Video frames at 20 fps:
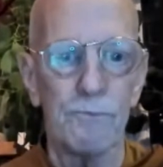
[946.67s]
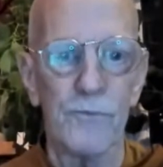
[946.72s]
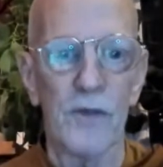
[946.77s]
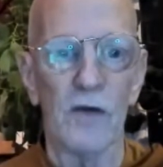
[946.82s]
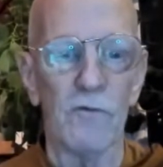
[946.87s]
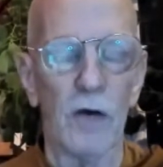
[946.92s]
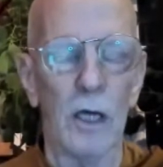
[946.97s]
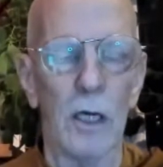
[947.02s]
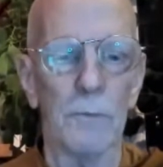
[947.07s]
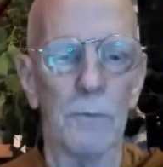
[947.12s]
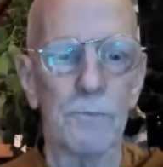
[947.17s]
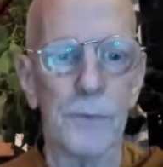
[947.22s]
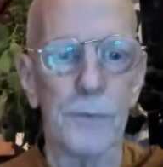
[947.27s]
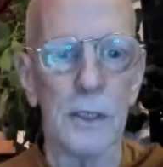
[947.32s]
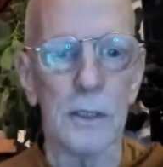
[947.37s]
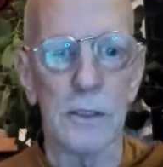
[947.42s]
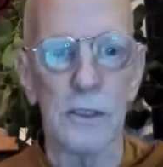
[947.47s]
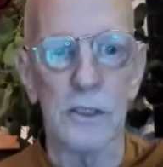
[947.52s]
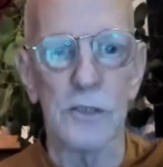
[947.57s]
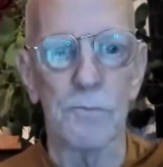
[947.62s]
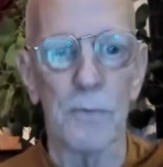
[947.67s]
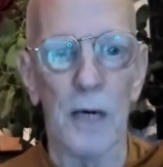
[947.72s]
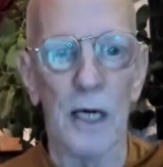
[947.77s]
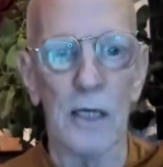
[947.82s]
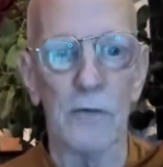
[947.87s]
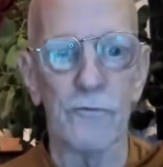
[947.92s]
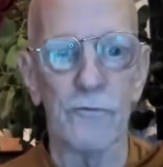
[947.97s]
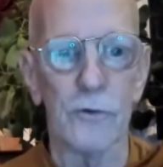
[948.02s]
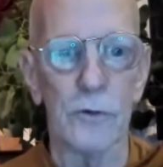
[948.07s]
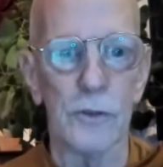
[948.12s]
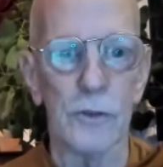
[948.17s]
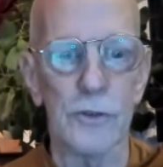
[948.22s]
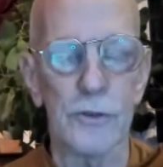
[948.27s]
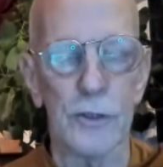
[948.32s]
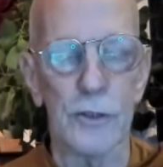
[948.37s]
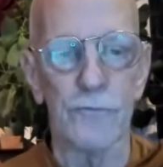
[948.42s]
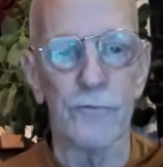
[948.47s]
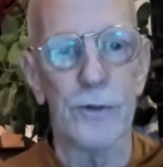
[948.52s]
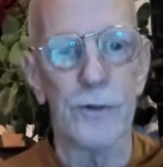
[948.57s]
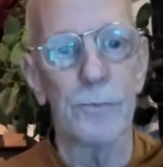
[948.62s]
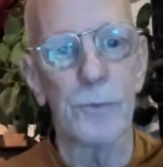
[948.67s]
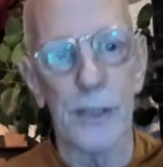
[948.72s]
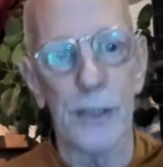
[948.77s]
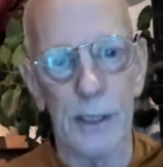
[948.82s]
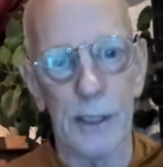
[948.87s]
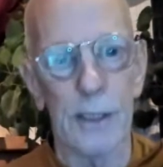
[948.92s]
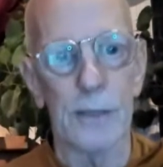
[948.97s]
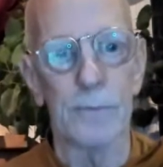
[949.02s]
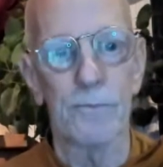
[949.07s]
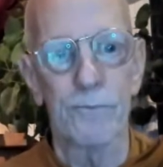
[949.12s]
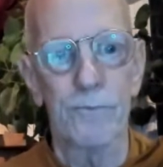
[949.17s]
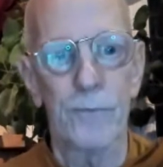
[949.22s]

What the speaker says: developing this mindfulness of the breathing.